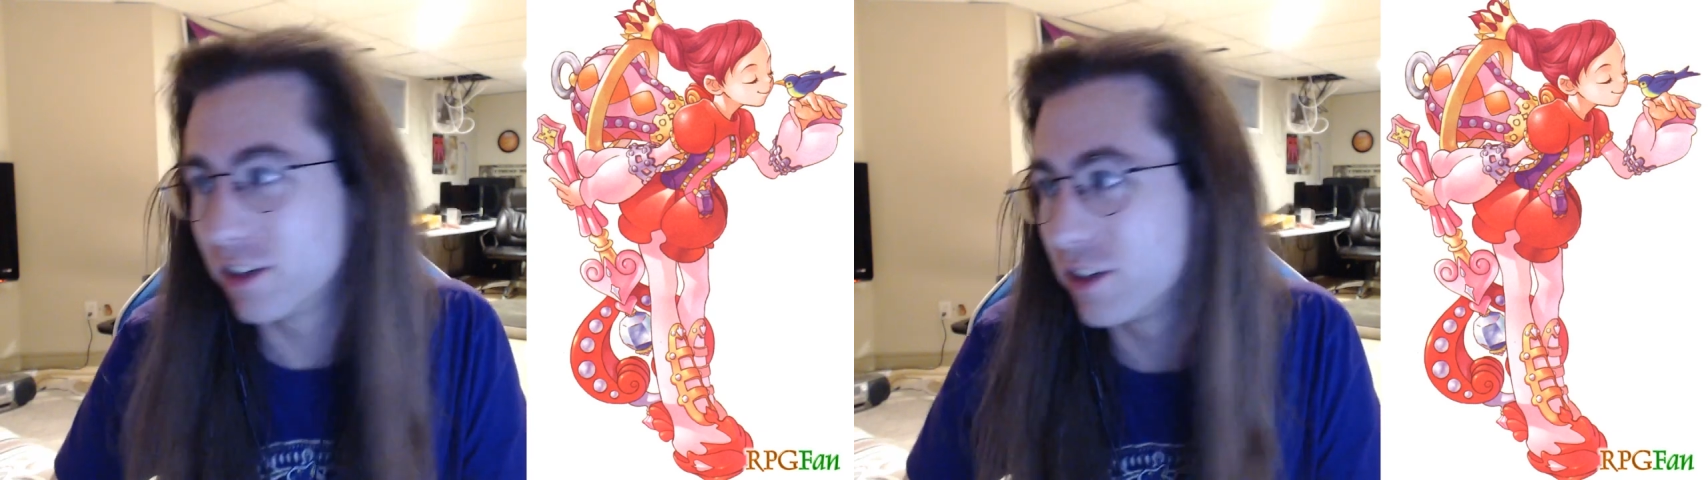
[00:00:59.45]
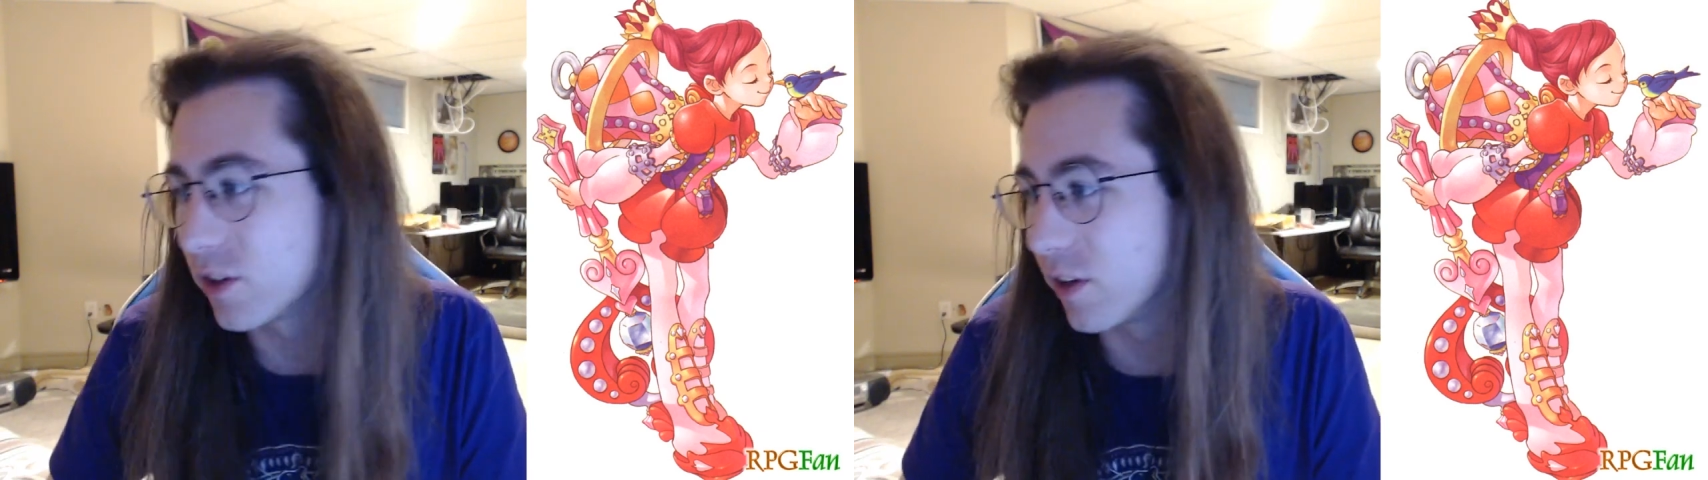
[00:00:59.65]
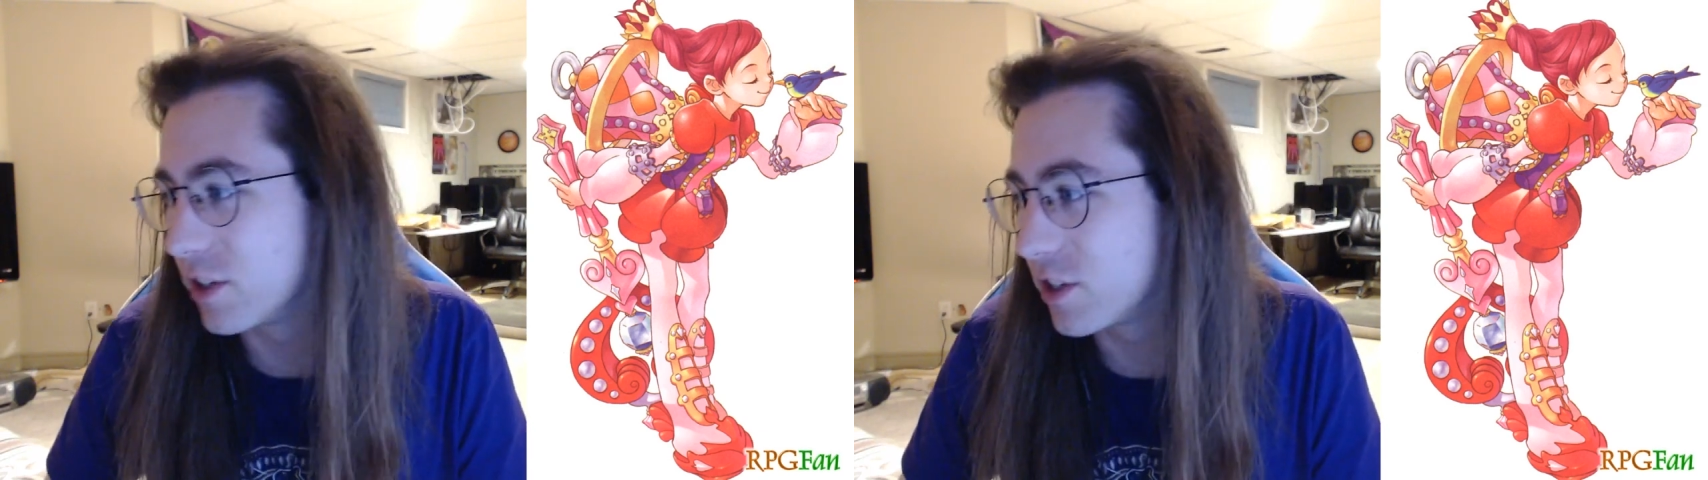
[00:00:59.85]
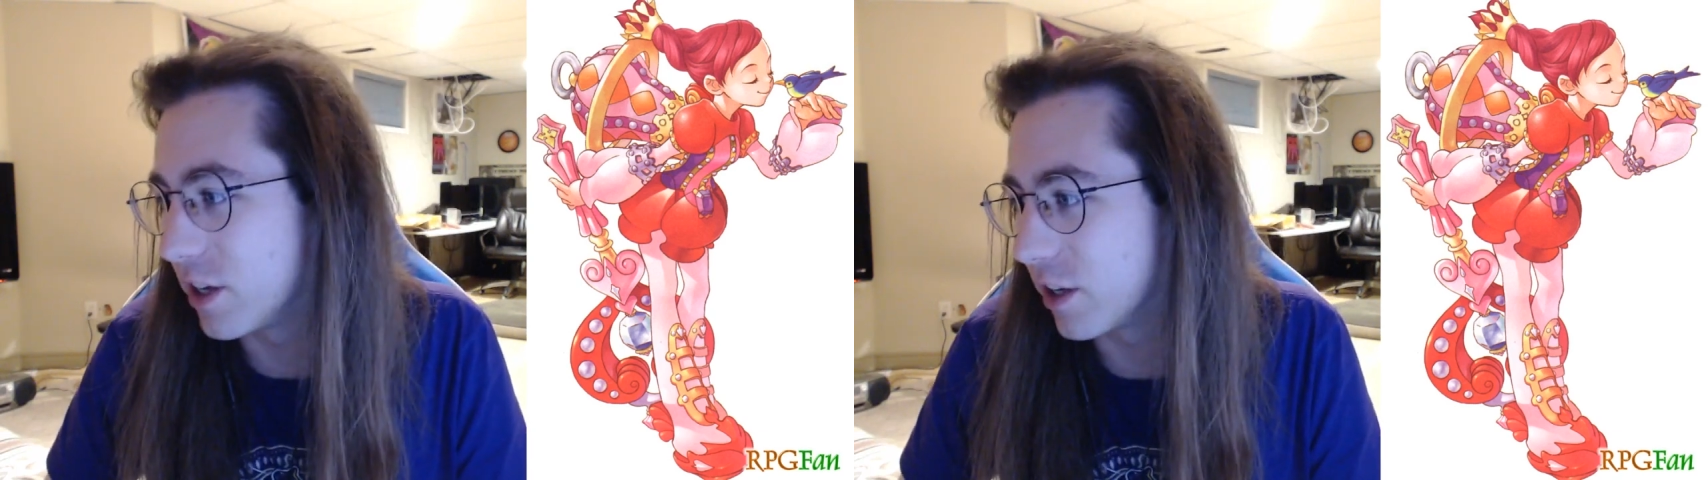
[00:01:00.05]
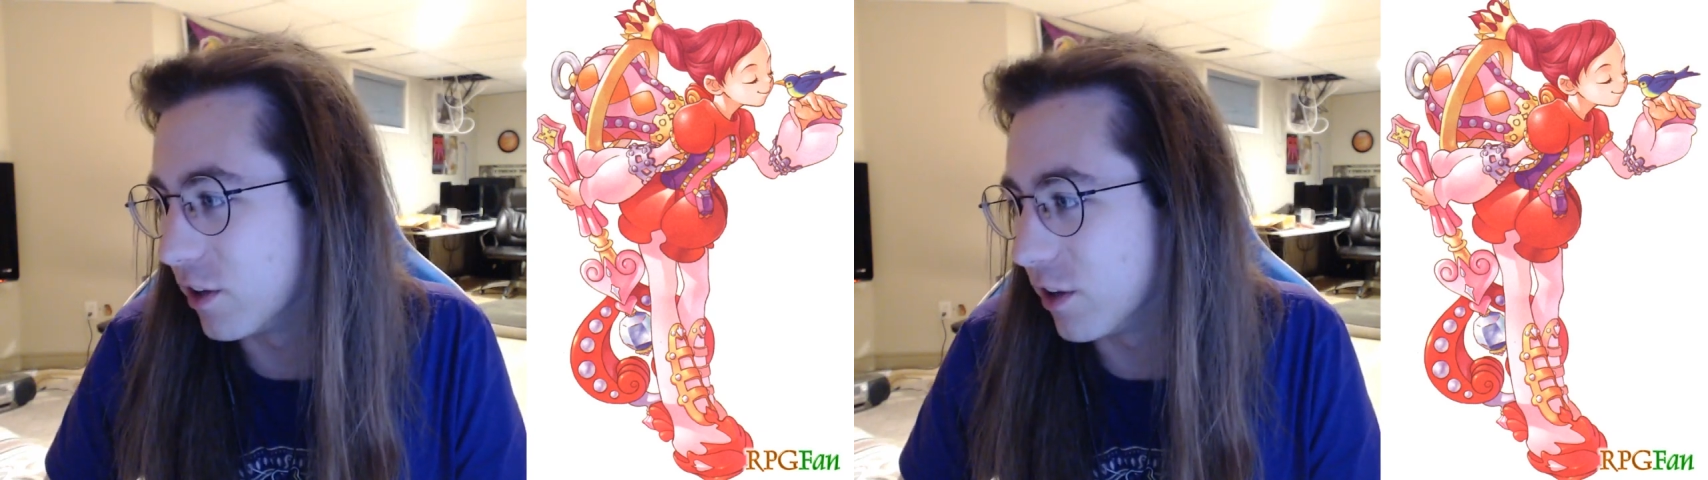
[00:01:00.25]
So let's
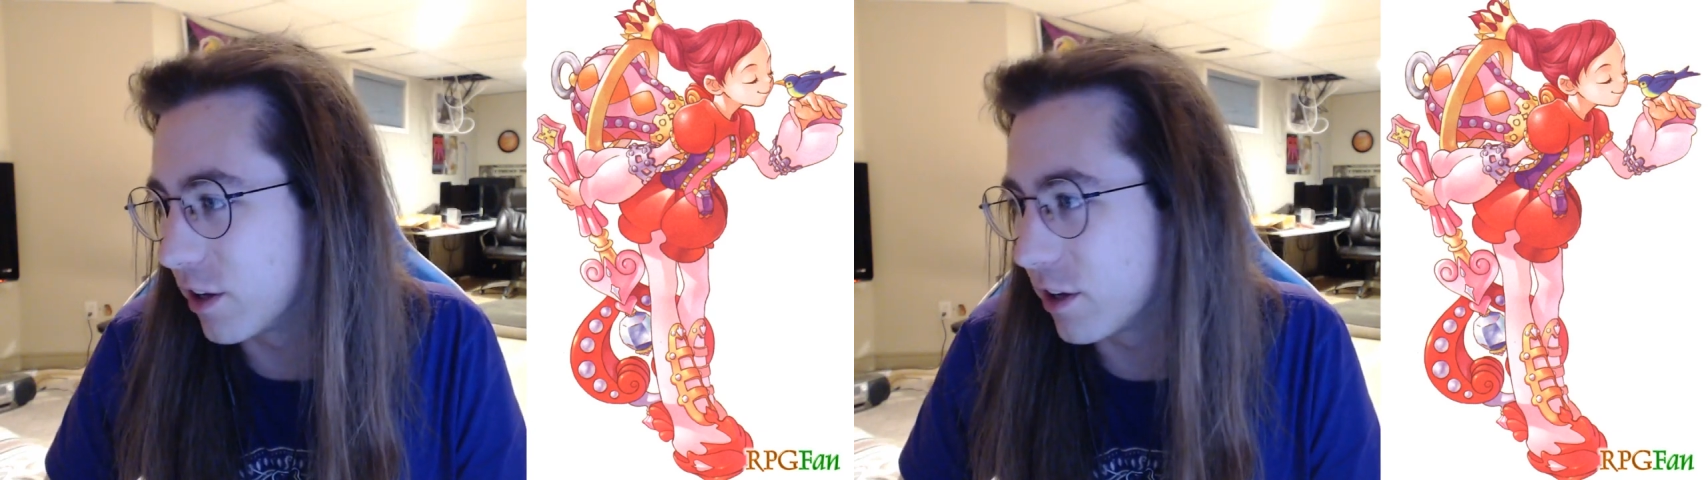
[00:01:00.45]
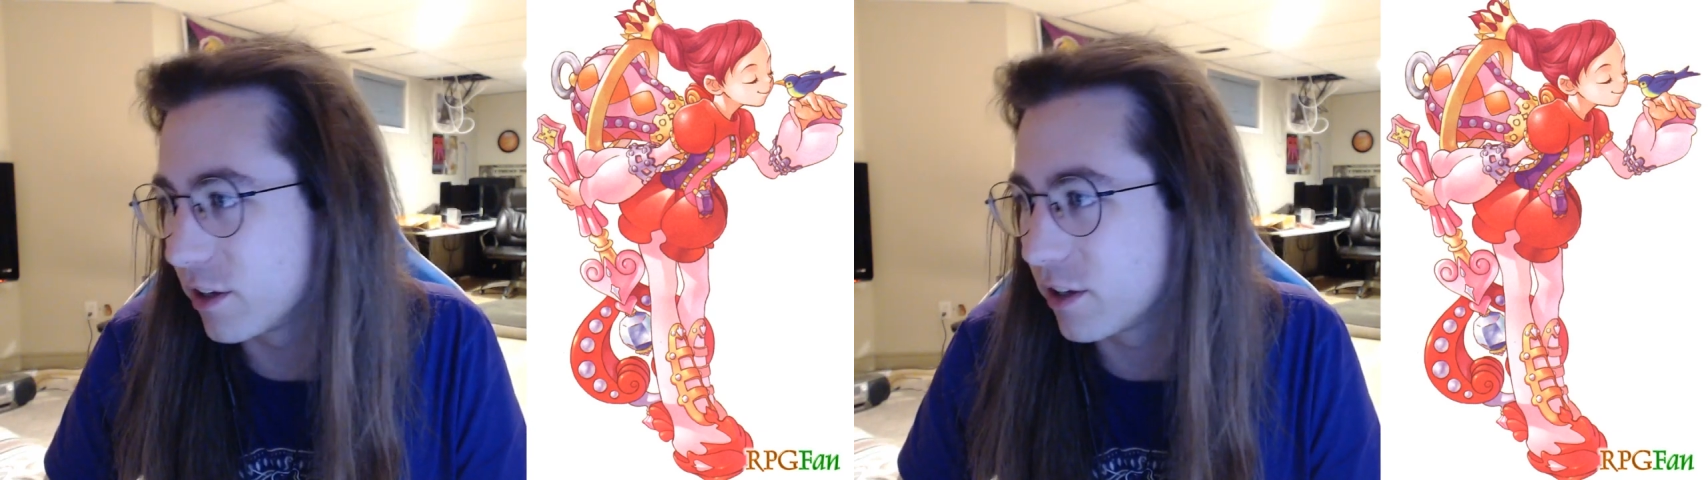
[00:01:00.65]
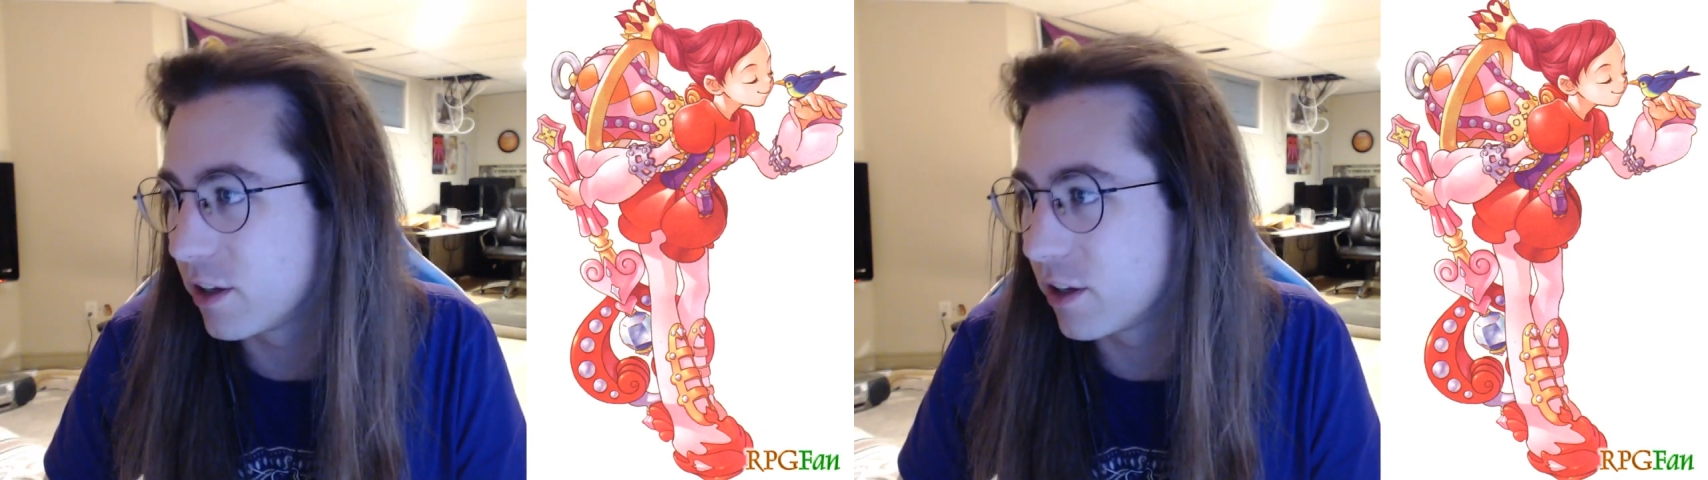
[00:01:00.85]
take a look.